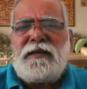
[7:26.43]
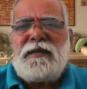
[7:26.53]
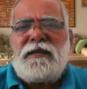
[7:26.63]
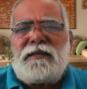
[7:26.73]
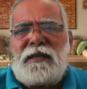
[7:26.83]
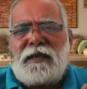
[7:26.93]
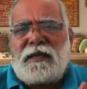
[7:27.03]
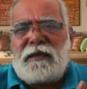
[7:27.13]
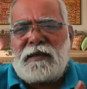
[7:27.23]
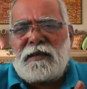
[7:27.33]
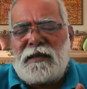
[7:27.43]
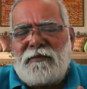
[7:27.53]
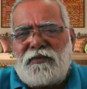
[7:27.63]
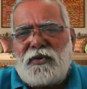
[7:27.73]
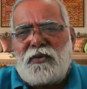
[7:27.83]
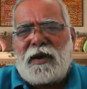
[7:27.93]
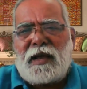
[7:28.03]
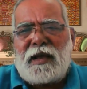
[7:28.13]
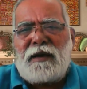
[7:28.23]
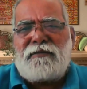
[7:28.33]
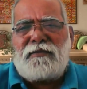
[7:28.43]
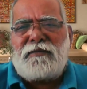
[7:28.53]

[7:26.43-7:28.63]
see, if you have